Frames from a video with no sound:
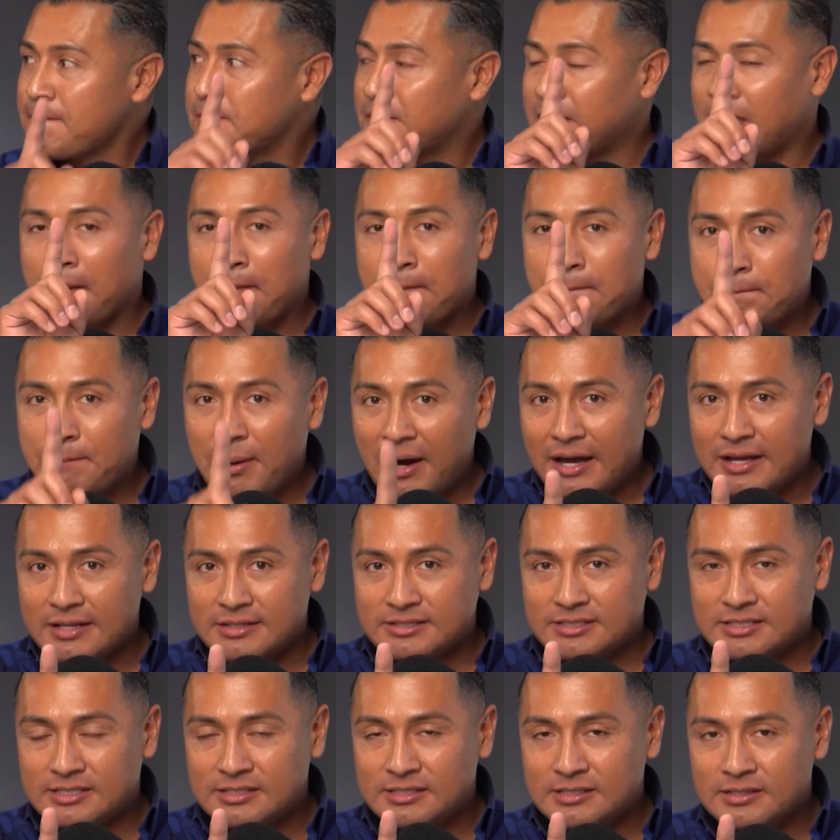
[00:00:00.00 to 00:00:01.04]
Okay,
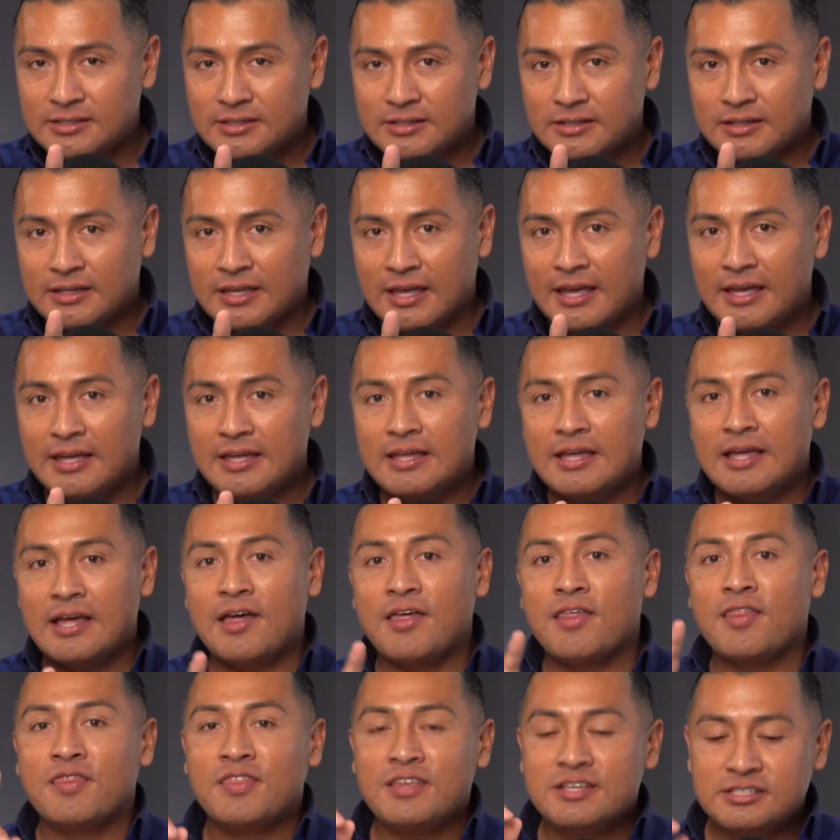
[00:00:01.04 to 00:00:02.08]
but okay,
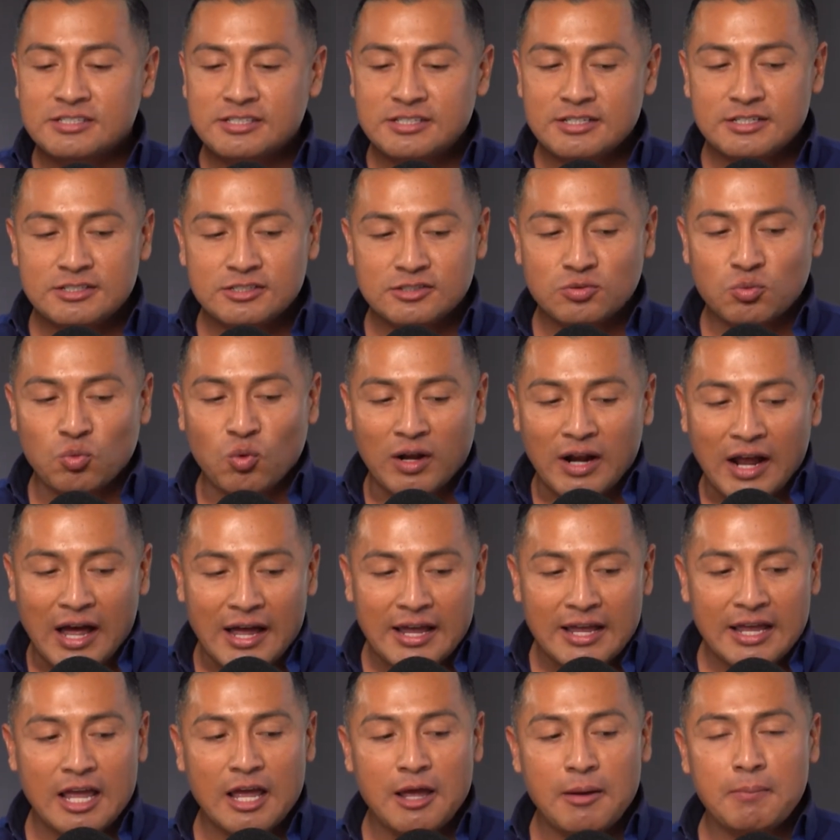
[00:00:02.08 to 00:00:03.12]
this is what
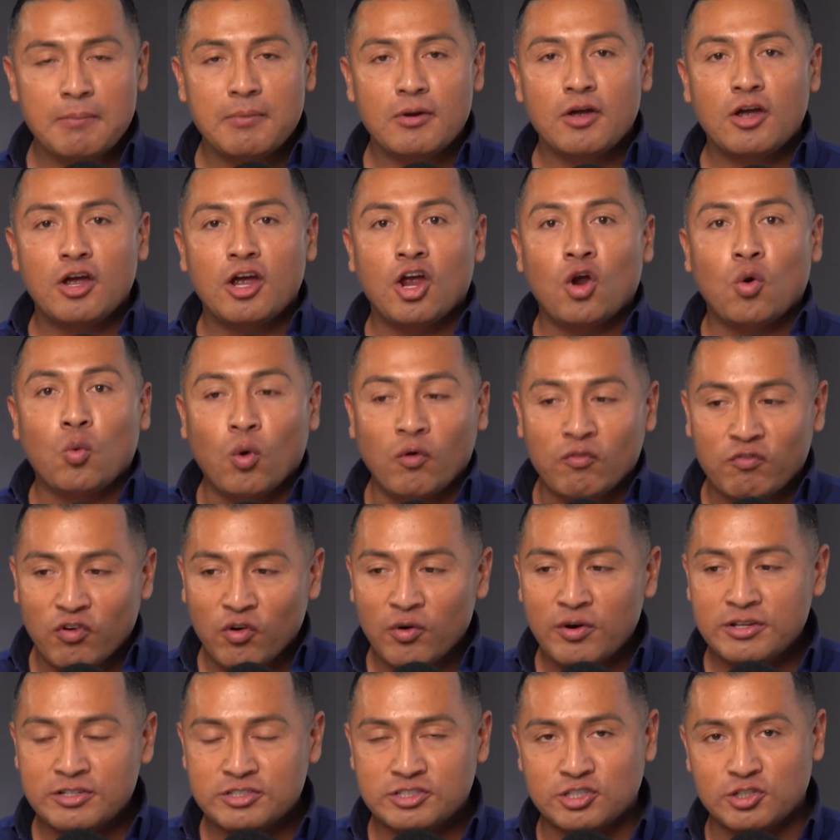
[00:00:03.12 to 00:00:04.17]
I am
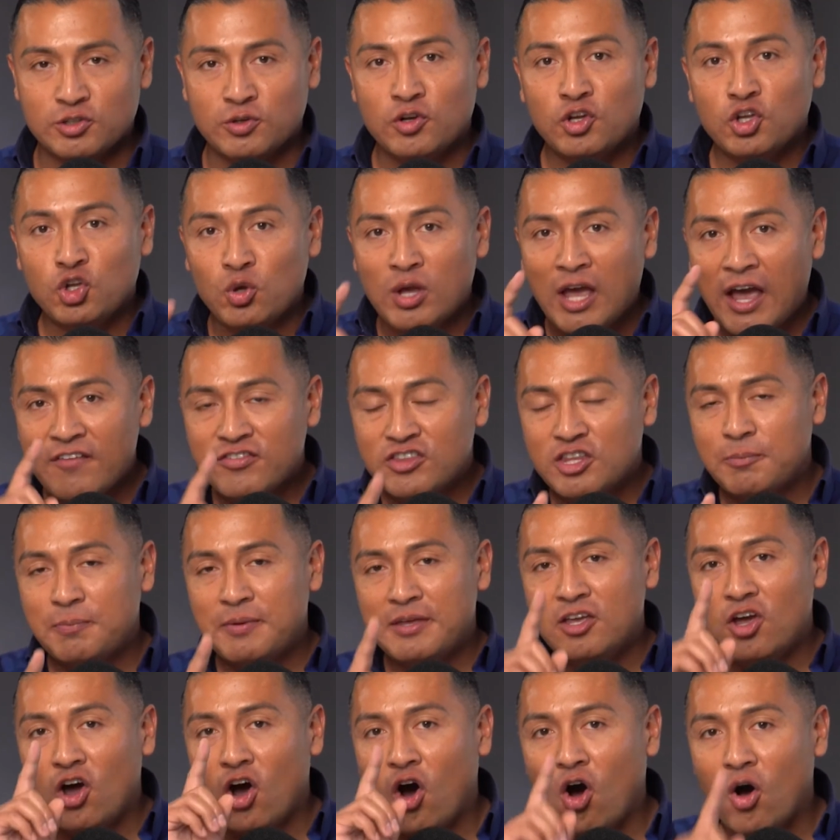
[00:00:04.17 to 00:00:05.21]
referring to. You have to
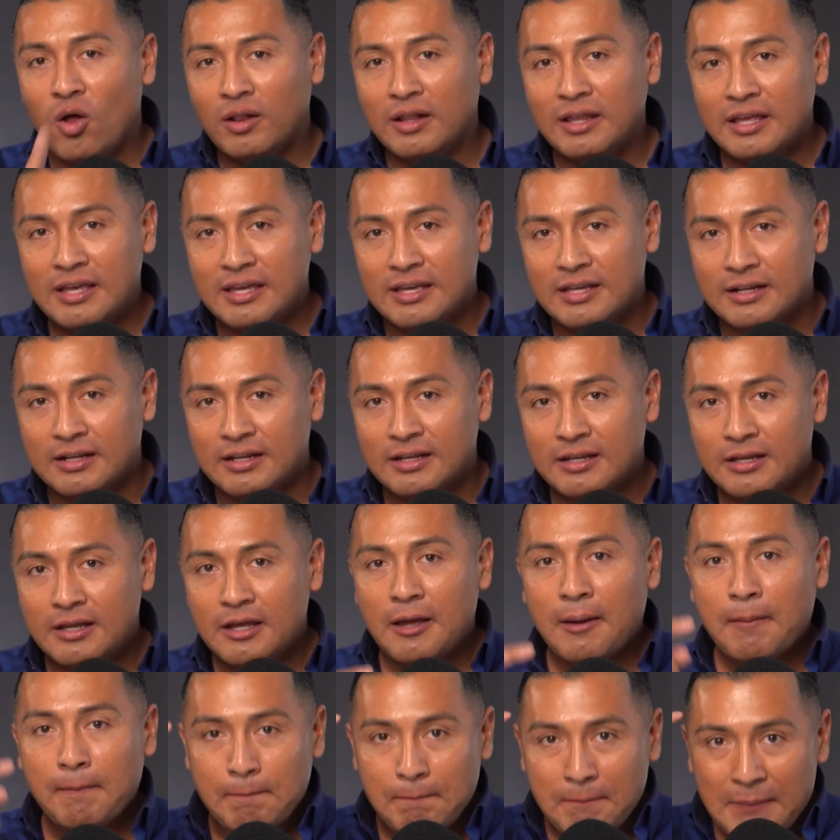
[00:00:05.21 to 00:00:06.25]
be all in
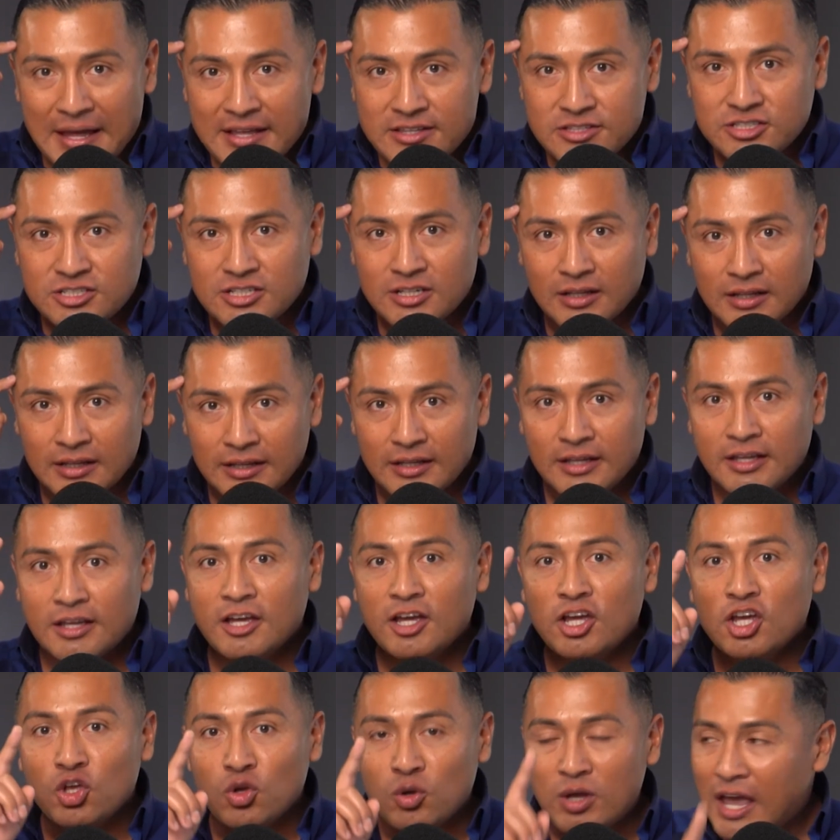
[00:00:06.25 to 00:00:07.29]
mentally.
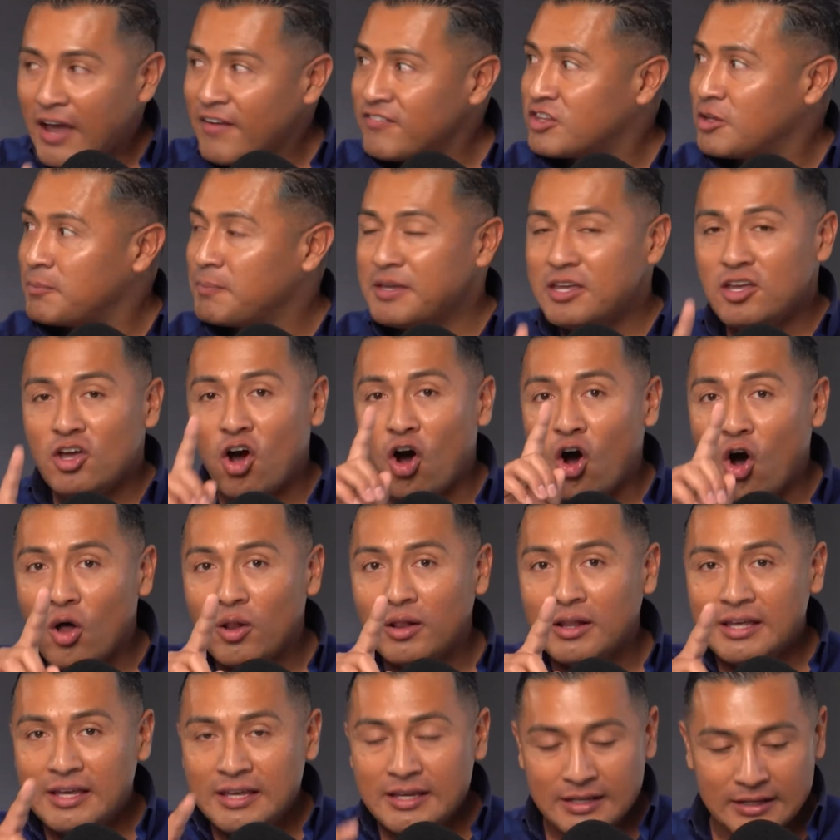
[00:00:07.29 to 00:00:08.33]
Mm-hmm. You have to be
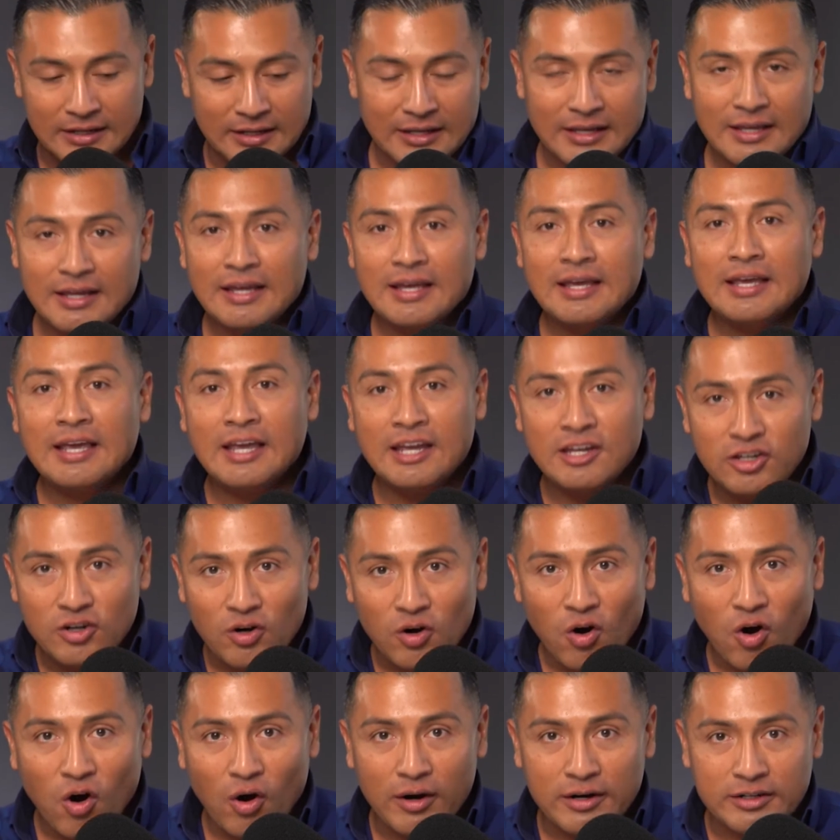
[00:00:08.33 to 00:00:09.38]
all in in
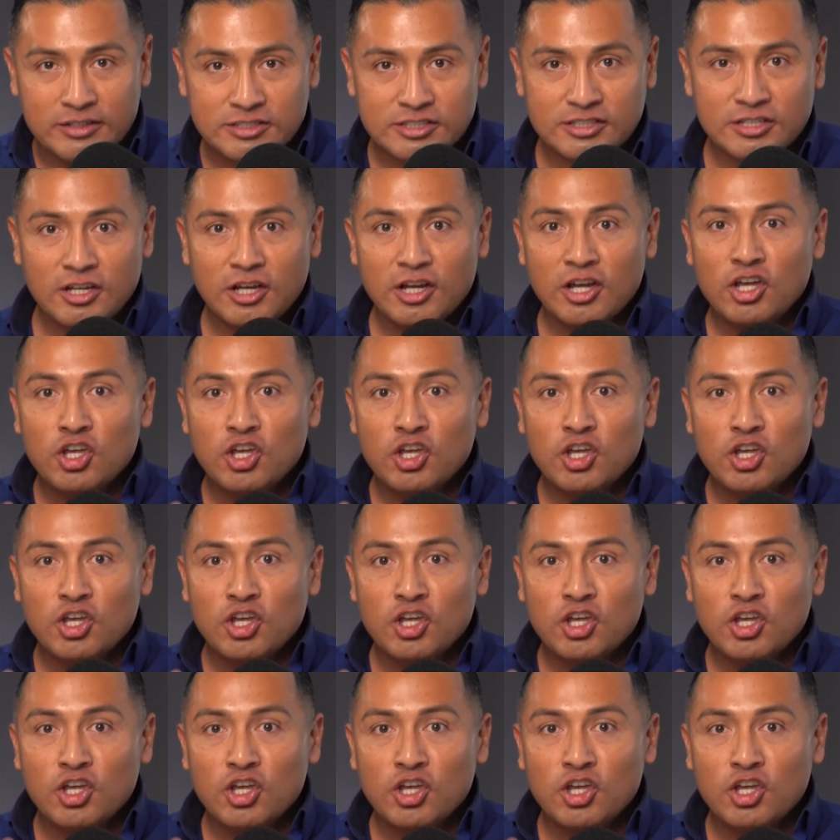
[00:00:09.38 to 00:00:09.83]
your heart.